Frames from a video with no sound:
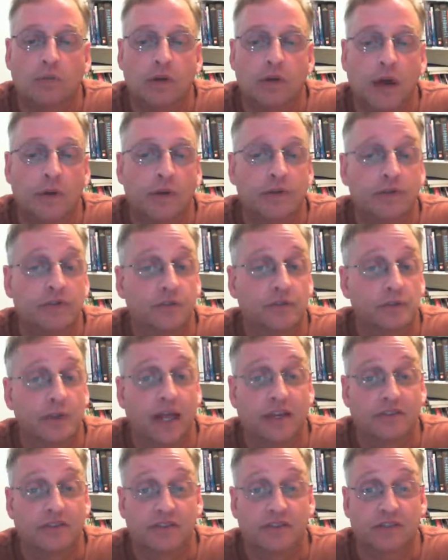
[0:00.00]
probably do some
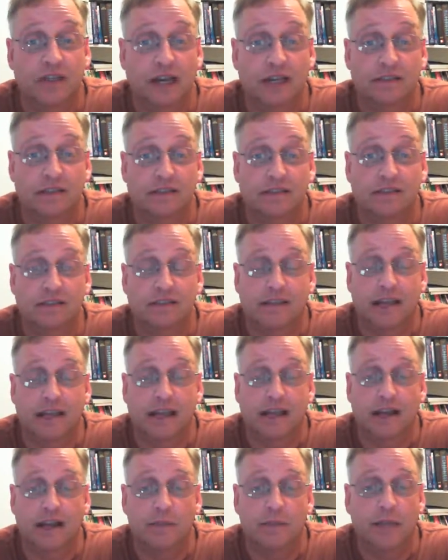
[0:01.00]
exercises
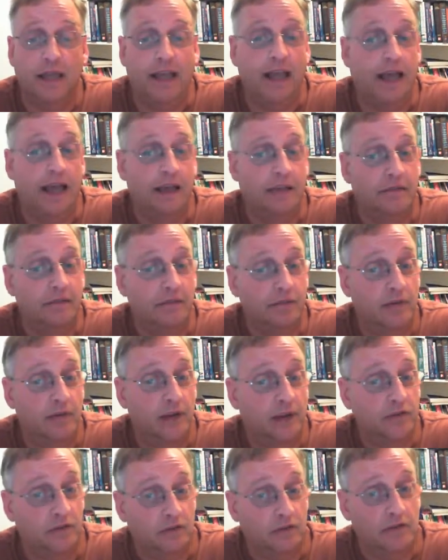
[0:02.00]
that I may add for
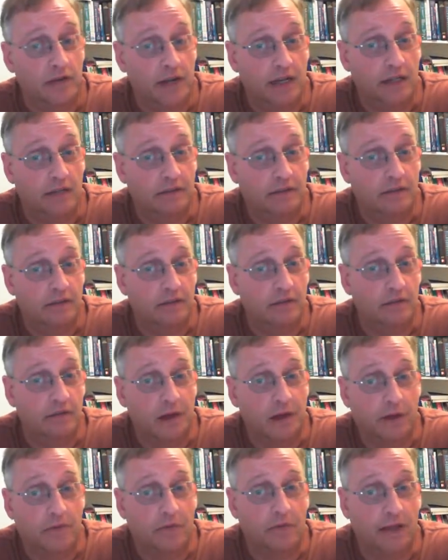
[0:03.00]
extra credit
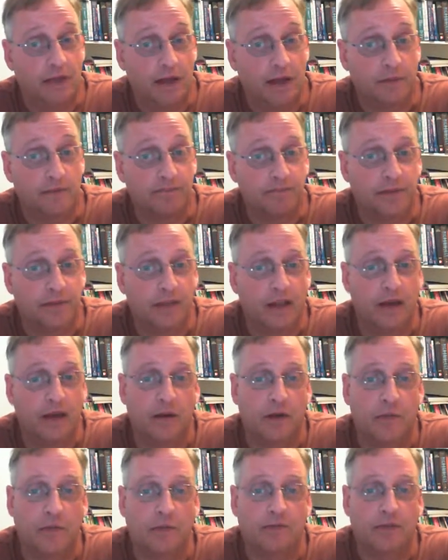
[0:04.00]
throughout the lab.
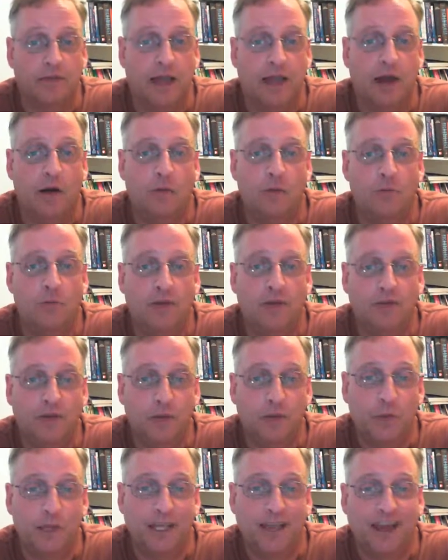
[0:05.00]
We'll see how busy
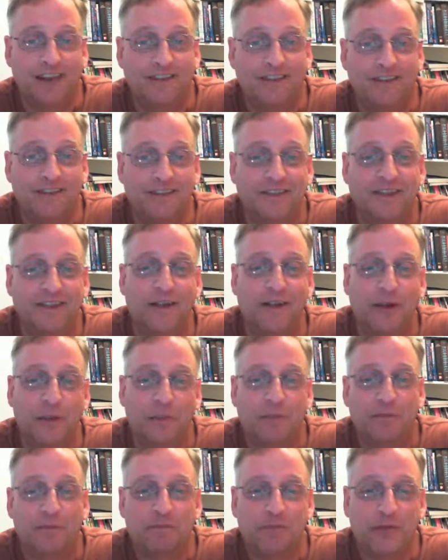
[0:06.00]
we get.
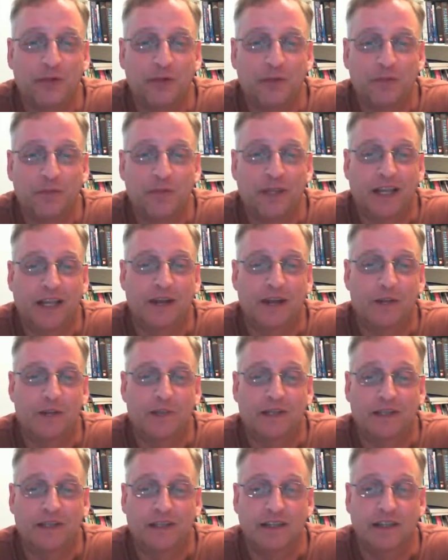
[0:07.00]
It could be kind of
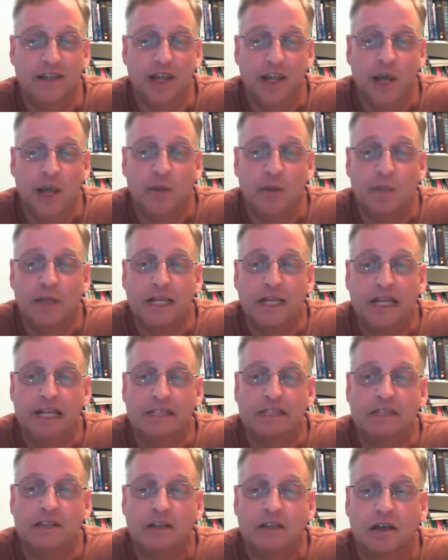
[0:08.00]
busy.
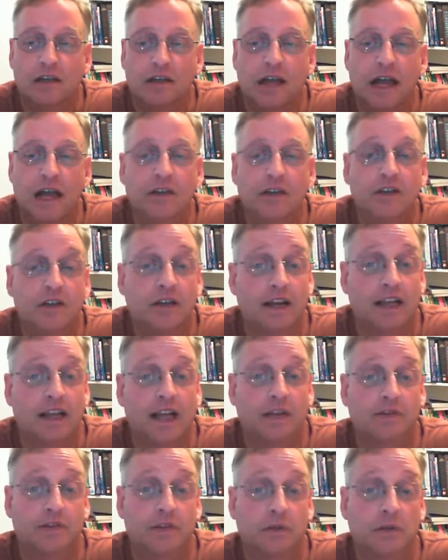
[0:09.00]
Because it's online, you're going to
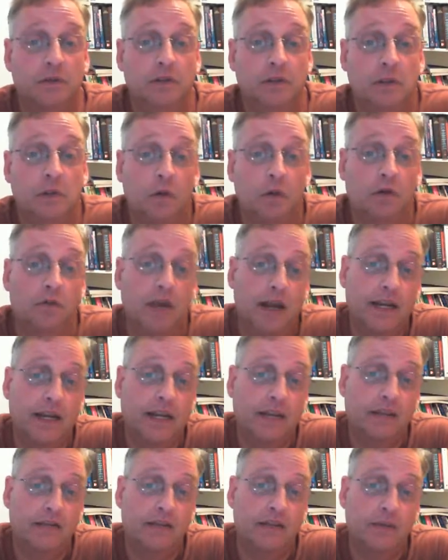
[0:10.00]
have to do a little more
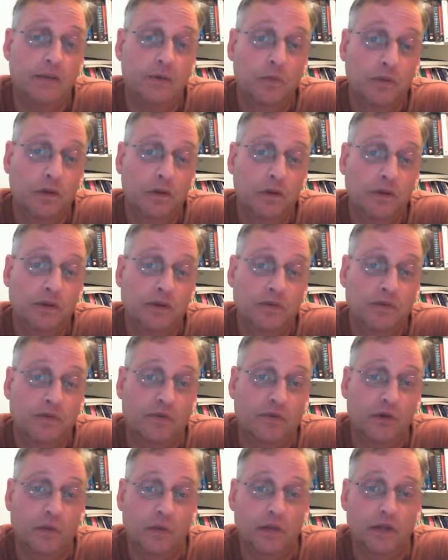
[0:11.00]
writing than you would
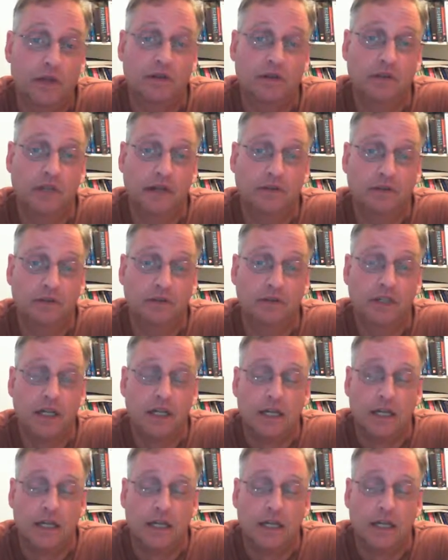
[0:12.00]
for a 100 level